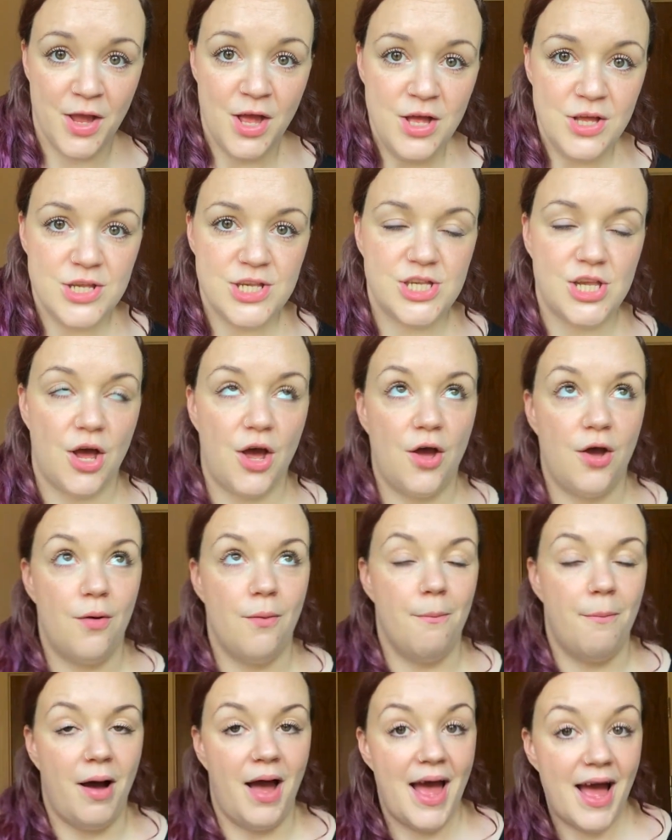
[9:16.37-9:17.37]
So
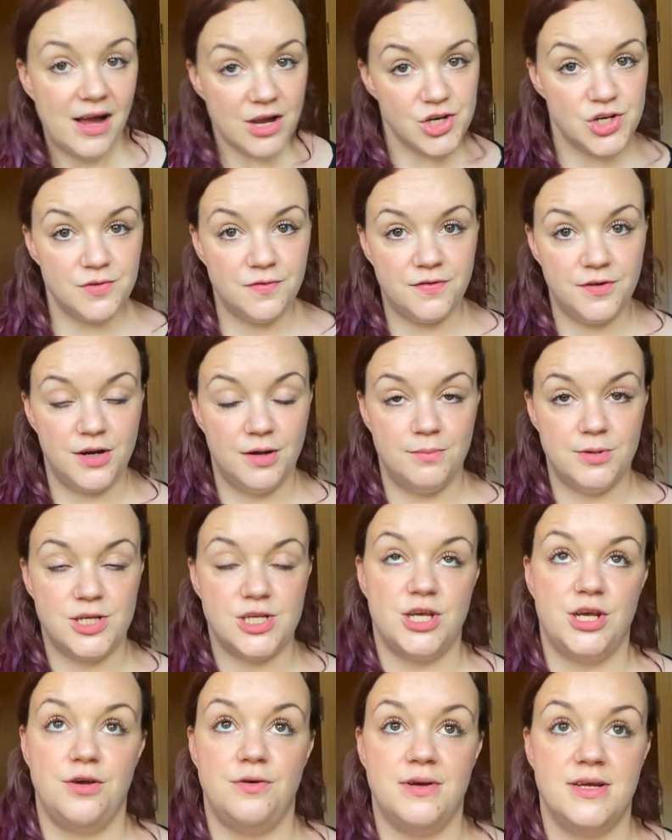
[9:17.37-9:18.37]
my action for number
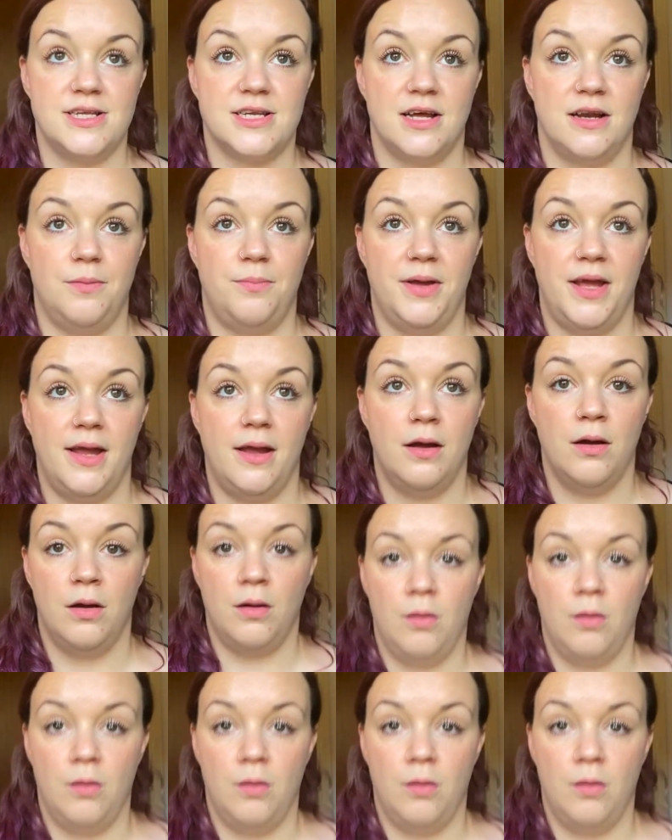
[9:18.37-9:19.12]
2 is going to be